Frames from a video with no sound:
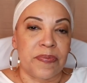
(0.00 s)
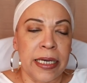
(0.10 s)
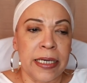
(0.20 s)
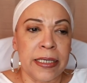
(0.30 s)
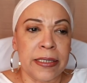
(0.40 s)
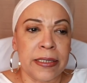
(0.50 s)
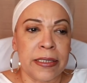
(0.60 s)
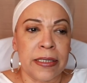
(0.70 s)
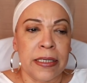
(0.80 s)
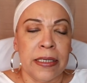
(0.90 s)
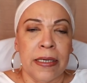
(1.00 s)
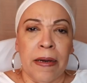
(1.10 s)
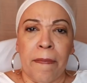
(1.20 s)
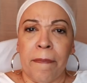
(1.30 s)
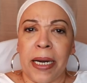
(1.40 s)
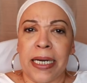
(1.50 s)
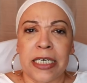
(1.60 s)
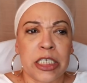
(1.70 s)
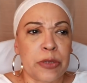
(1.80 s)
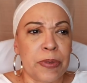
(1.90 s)
And my
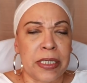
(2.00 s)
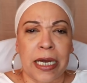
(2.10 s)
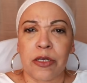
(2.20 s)
husband,